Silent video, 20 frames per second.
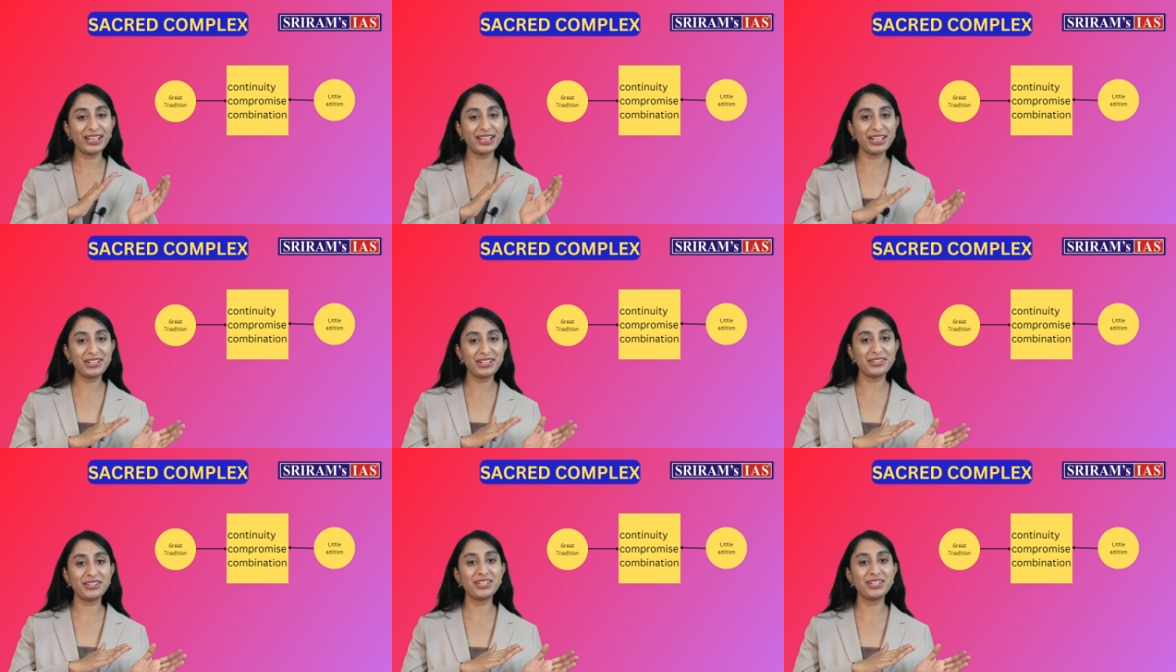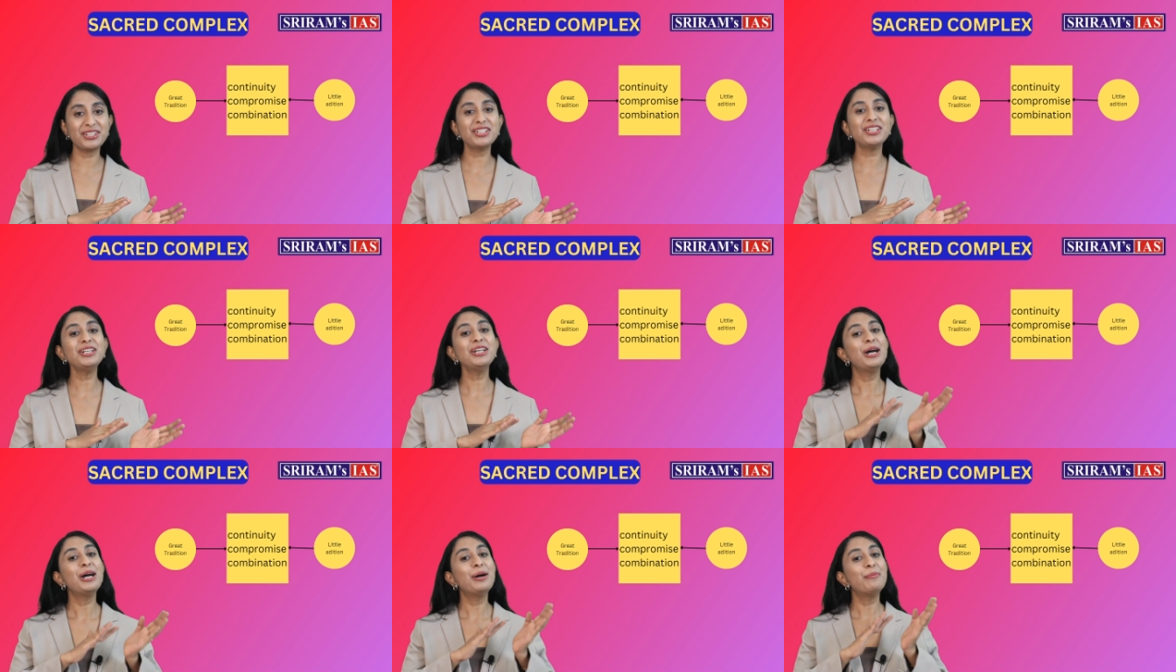tradition
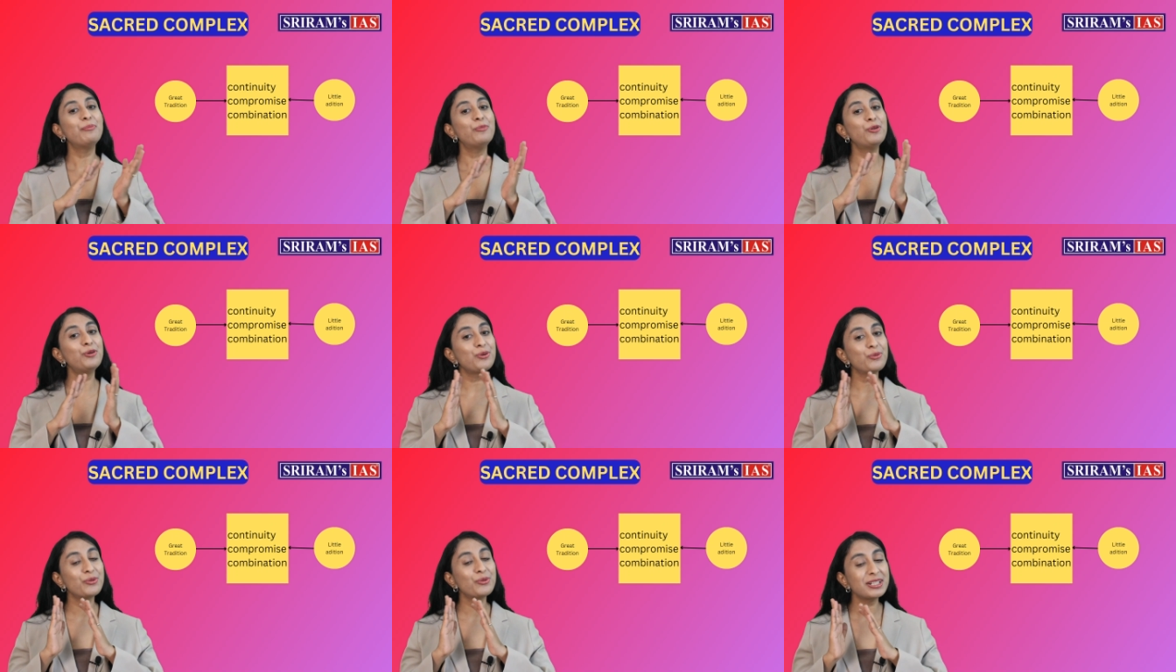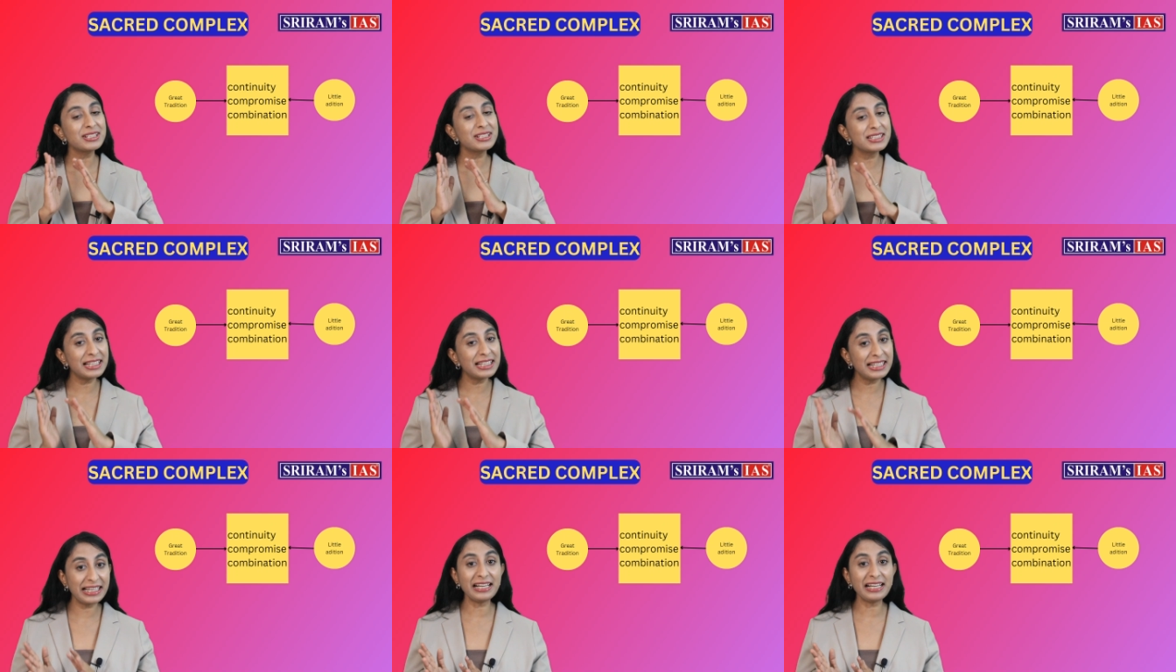move towards a
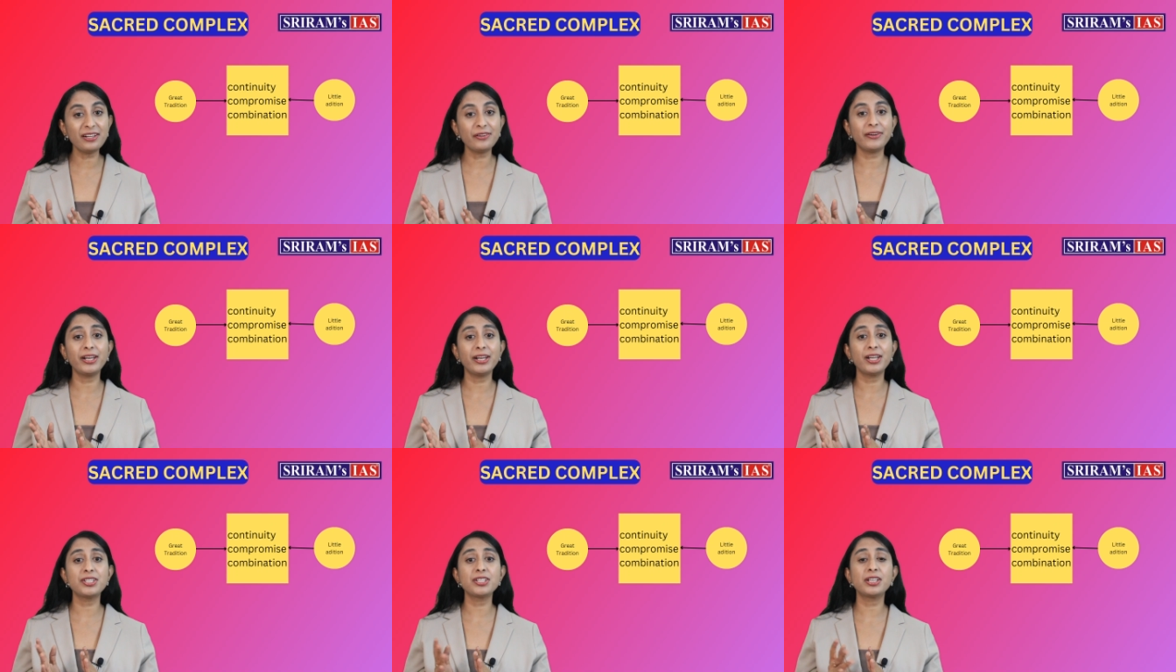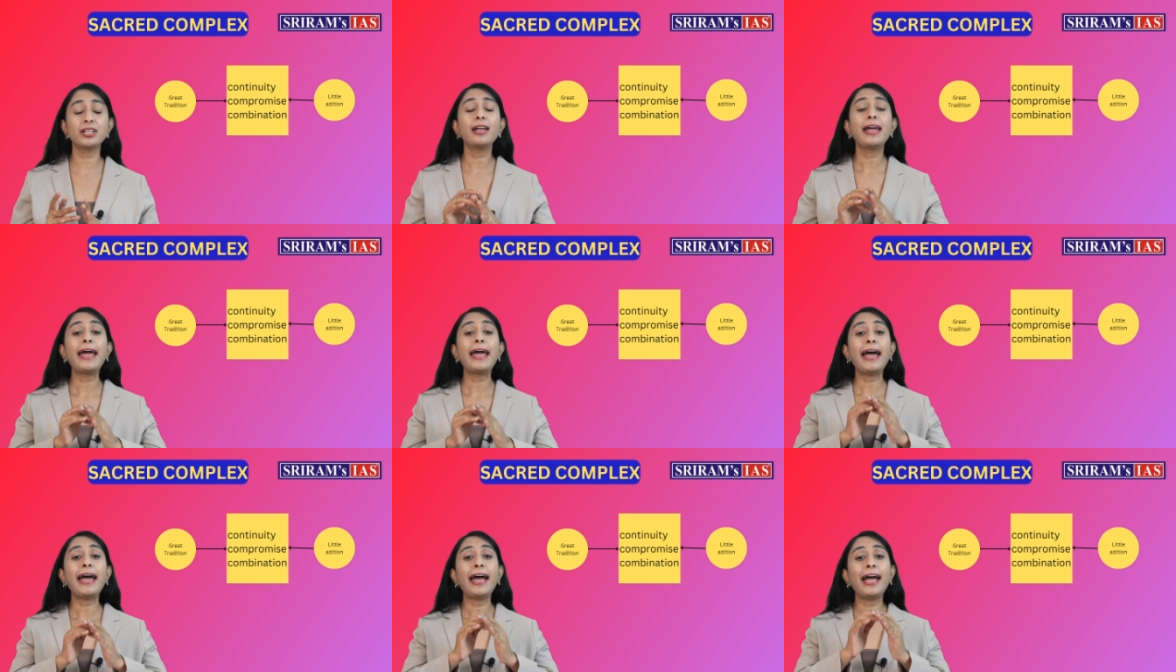little tradition,
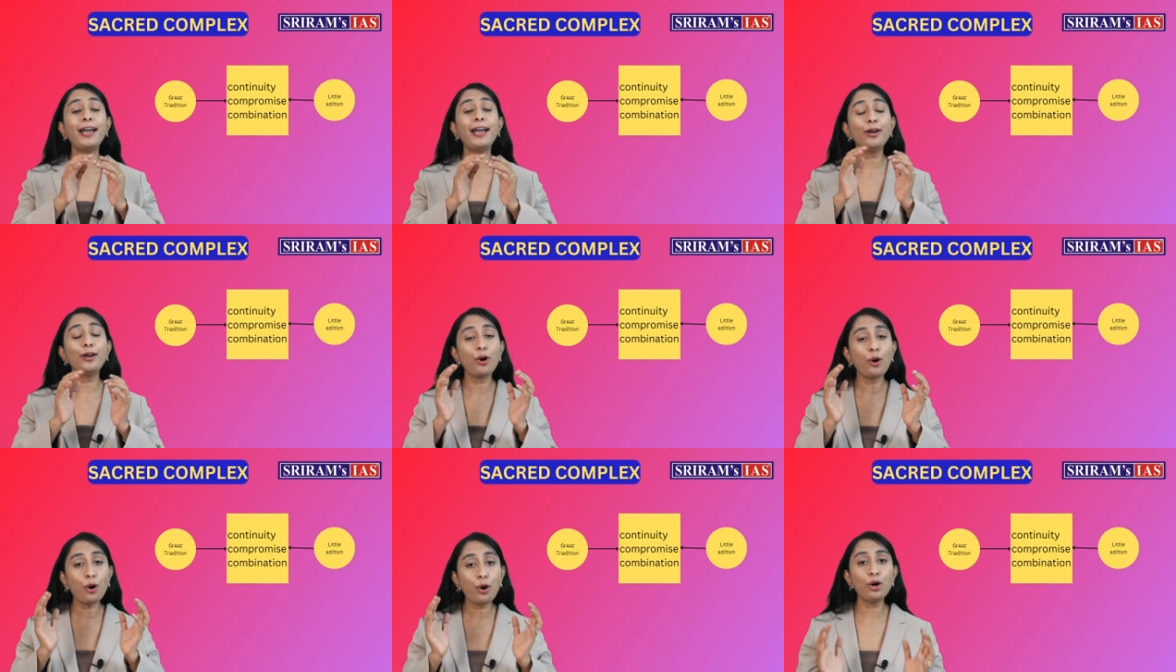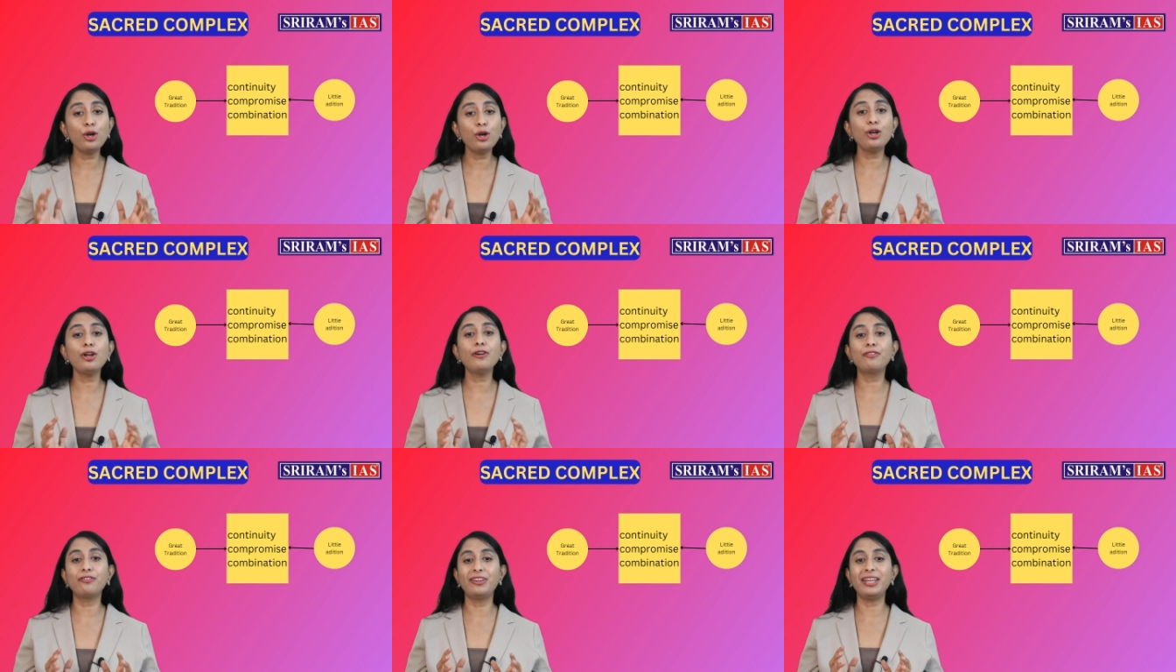and all of
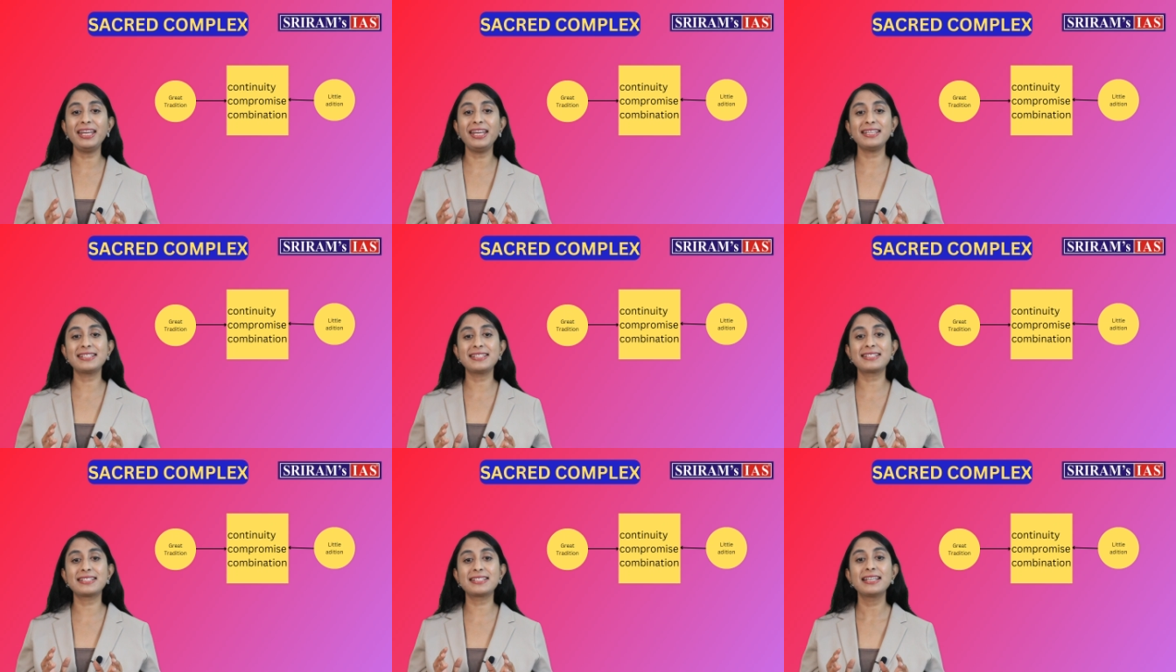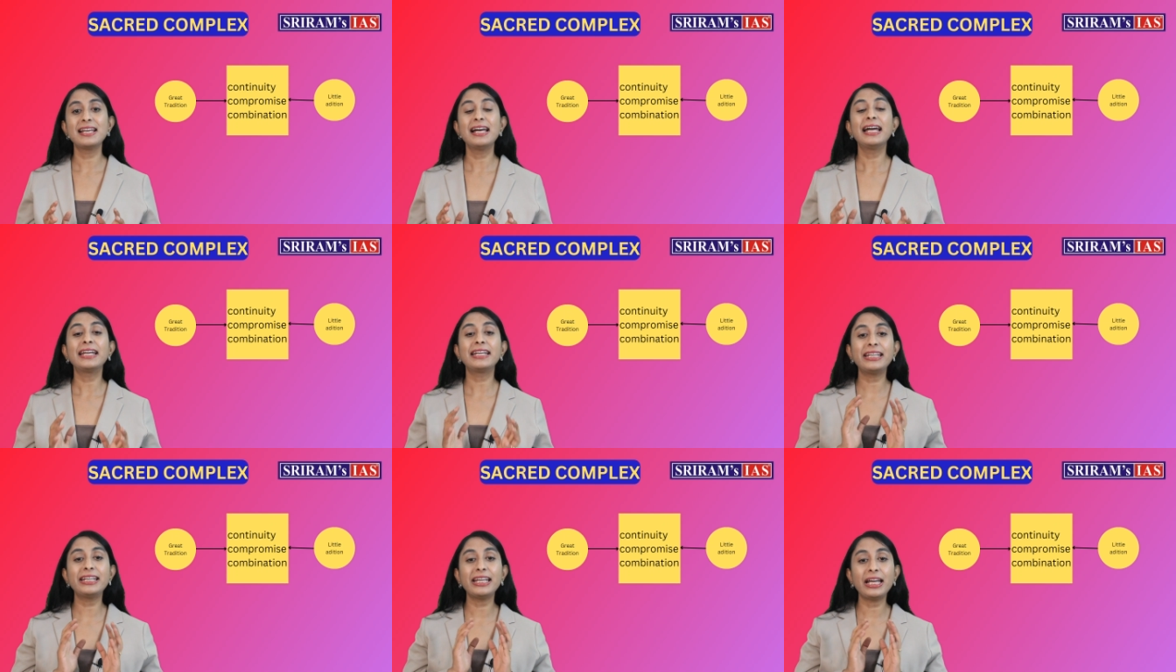these
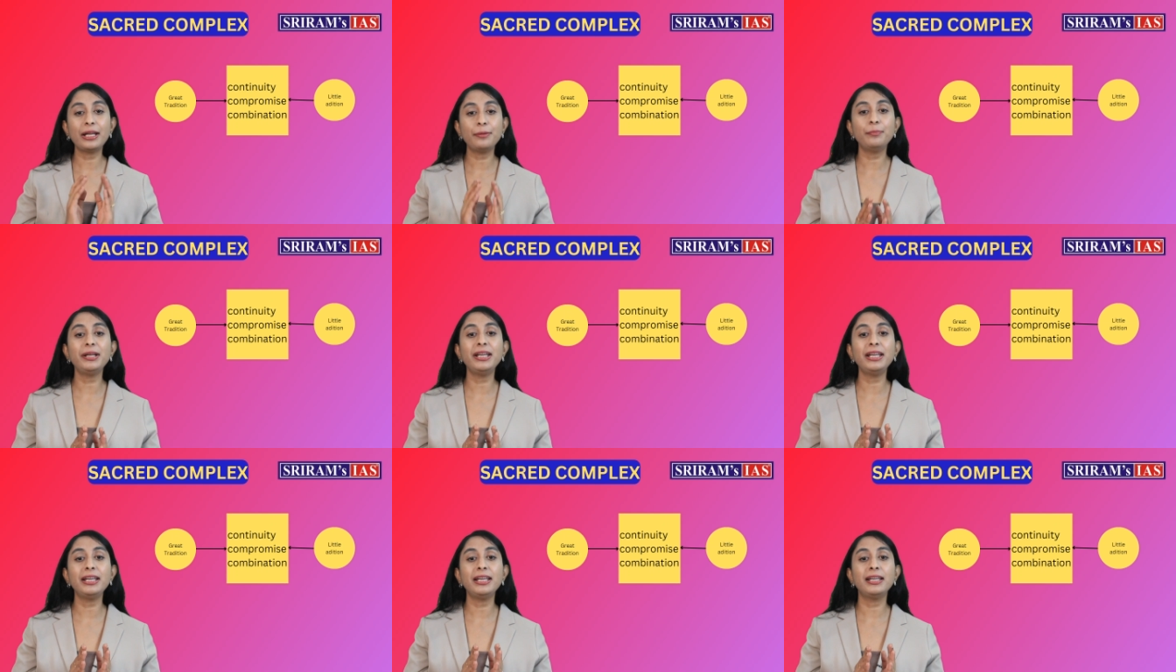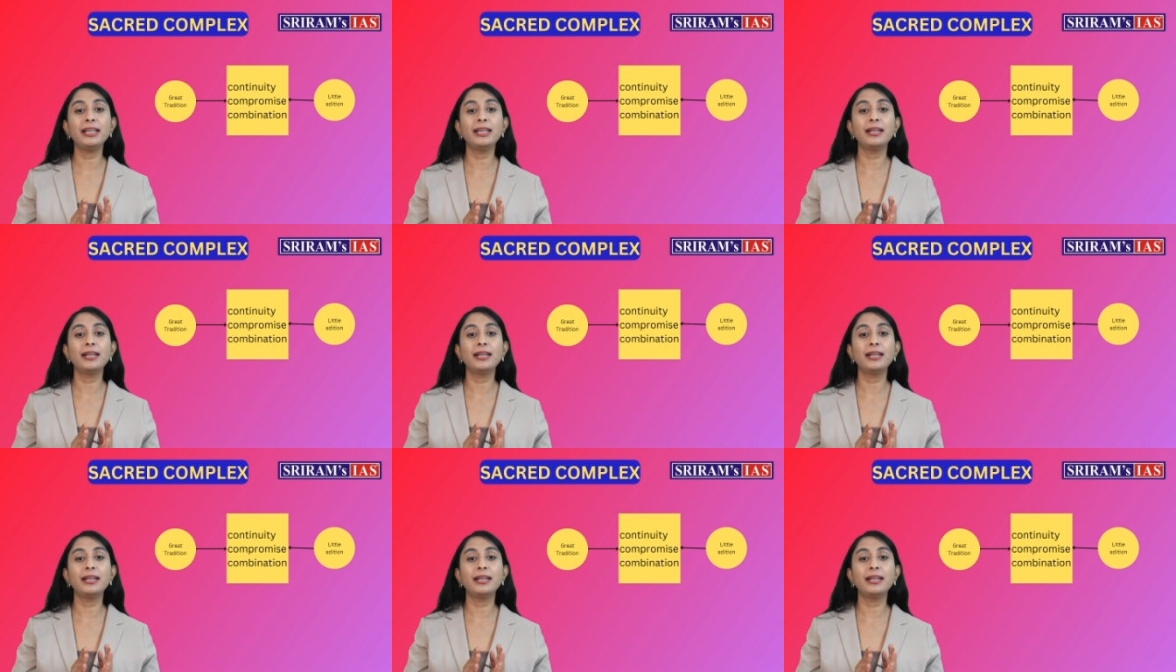can be,